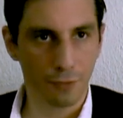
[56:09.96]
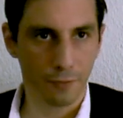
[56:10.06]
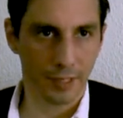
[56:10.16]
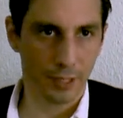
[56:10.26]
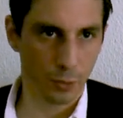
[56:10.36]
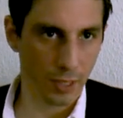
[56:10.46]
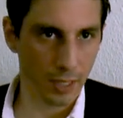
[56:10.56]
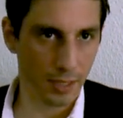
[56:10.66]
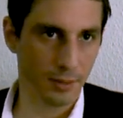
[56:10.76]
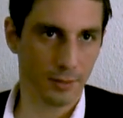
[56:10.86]
for
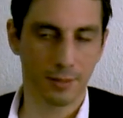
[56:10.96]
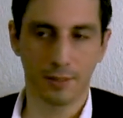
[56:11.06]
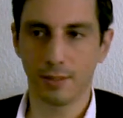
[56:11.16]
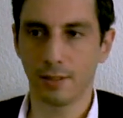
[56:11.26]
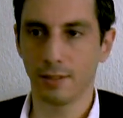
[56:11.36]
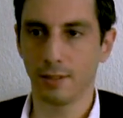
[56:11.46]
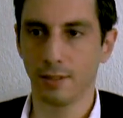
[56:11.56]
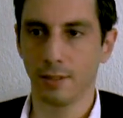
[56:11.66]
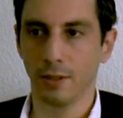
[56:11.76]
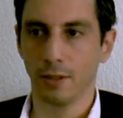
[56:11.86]
Venezuela?
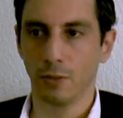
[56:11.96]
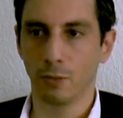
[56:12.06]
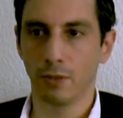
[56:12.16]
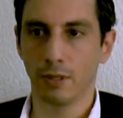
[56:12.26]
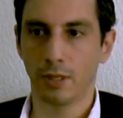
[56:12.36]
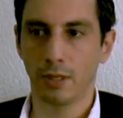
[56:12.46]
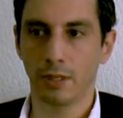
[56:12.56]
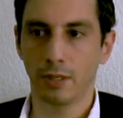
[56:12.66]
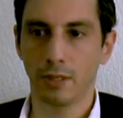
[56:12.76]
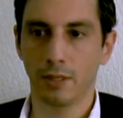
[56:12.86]
Uh, we
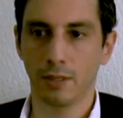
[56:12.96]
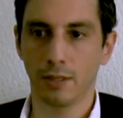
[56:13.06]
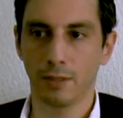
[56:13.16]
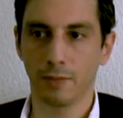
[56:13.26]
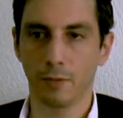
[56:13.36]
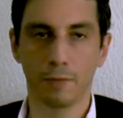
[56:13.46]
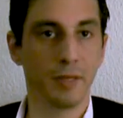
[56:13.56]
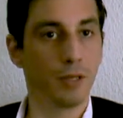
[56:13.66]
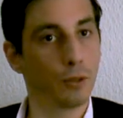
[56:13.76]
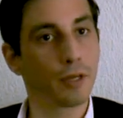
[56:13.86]
are uh,
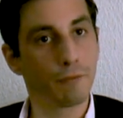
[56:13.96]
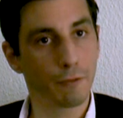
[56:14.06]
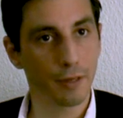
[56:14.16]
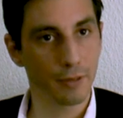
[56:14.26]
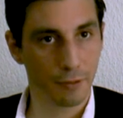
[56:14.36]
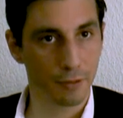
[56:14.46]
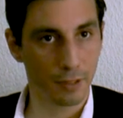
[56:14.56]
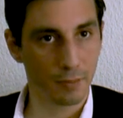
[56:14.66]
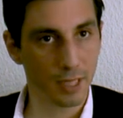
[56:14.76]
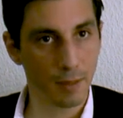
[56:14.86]
we've been looking for it for
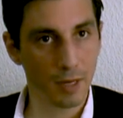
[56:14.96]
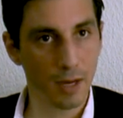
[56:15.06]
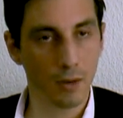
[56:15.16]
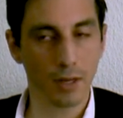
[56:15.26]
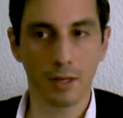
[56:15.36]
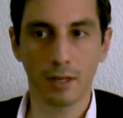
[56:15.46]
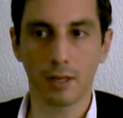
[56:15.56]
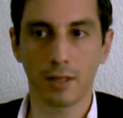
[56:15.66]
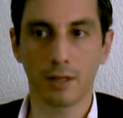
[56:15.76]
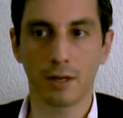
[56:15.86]
some time now, and
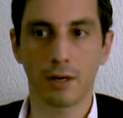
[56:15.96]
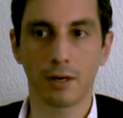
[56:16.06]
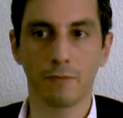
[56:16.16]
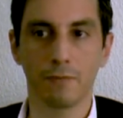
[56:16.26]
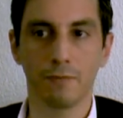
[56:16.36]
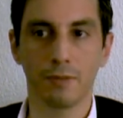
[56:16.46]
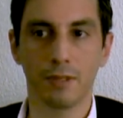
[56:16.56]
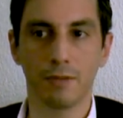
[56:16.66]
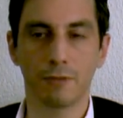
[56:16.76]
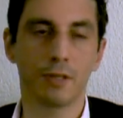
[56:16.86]
uh, there are
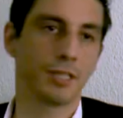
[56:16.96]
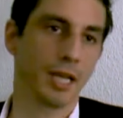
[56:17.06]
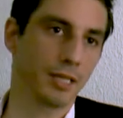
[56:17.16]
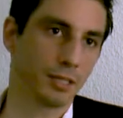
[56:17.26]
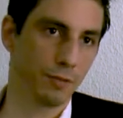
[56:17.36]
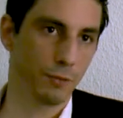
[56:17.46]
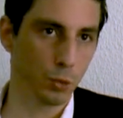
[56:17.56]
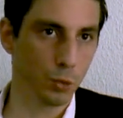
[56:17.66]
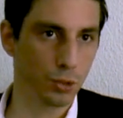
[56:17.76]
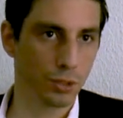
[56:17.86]
different takes and
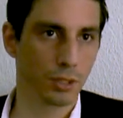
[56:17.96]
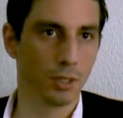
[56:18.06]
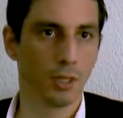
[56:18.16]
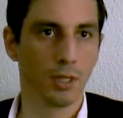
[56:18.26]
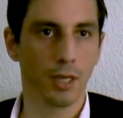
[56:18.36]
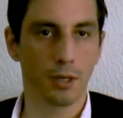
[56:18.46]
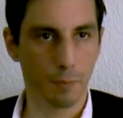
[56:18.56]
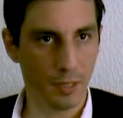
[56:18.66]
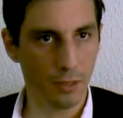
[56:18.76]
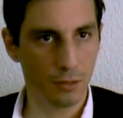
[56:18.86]
views and
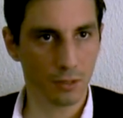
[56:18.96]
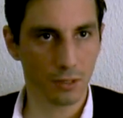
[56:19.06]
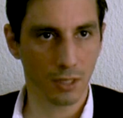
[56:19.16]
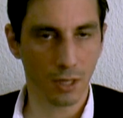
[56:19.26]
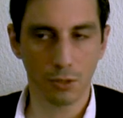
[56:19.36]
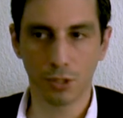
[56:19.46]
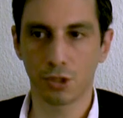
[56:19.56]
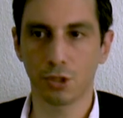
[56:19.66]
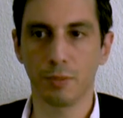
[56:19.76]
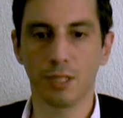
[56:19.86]
opinions on how
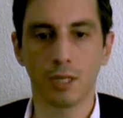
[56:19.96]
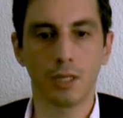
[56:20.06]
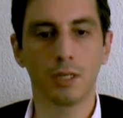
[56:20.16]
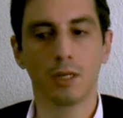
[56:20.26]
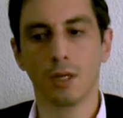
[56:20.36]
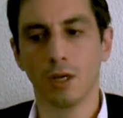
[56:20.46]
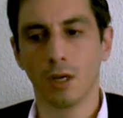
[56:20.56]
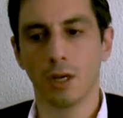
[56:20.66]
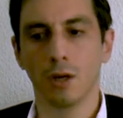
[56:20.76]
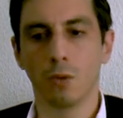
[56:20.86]
it should be done.
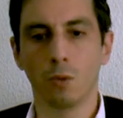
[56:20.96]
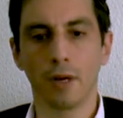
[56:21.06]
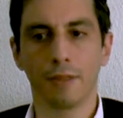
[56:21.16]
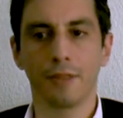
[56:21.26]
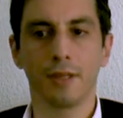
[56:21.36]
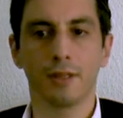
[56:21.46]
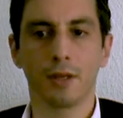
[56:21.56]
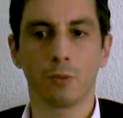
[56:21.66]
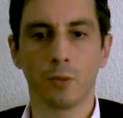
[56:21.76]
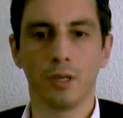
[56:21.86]
Uh, one thing
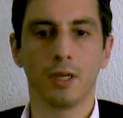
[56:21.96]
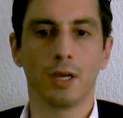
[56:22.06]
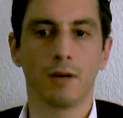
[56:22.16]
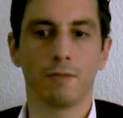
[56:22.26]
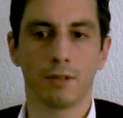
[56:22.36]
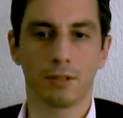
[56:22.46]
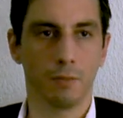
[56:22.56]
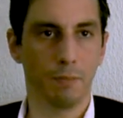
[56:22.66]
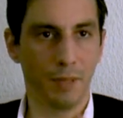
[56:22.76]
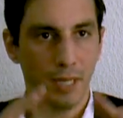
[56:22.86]
that we have as
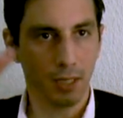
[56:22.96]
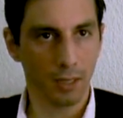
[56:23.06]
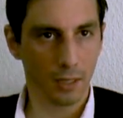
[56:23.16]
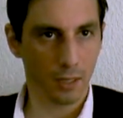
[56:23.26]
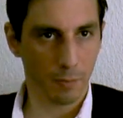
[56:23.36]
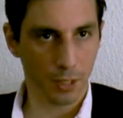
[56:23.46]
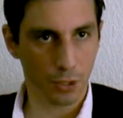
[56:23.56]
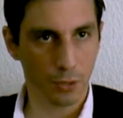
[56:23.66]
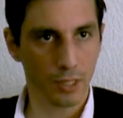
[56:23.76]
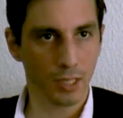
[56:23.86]
a big uh,
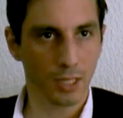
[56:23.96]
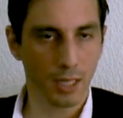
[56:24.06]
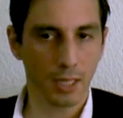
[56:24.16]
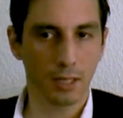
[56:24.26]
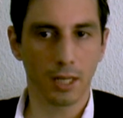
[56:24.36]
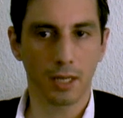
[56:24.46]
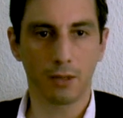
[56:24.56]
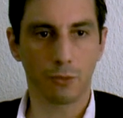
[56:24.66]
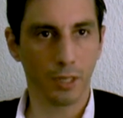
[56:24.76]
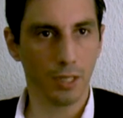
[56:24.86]
majority kind of
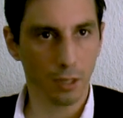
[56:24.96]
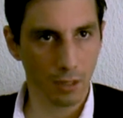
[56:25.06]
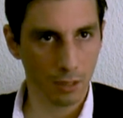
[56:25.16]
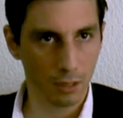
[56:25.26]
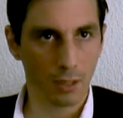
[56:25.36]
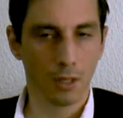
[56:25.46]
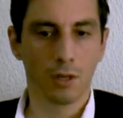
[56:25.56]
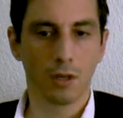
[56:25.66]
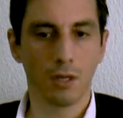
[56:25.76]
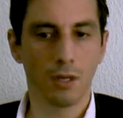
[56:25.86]
like agreed on
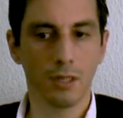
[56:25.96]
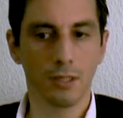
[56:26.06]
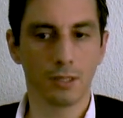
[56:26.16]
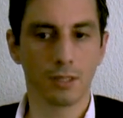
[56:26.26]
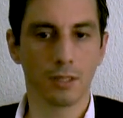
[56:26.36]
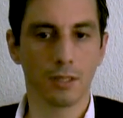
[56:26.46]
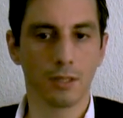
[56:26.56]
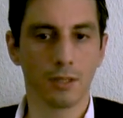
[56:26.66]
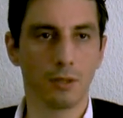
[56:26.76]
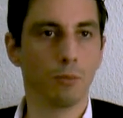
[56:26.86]
uh, is
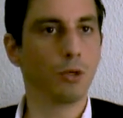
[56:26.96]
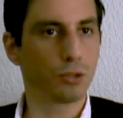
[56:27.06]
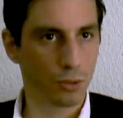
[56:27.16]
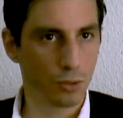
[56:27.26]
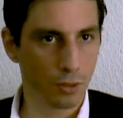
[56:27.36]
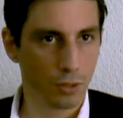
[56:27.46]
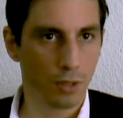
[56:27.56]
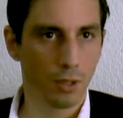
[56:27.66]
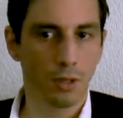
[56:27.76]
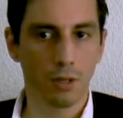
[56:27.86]
the motto
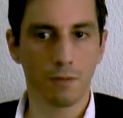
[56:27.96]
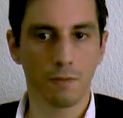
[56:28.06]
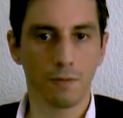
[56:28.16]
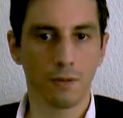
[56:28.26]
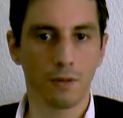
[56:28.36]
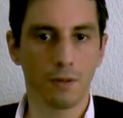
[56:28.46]
of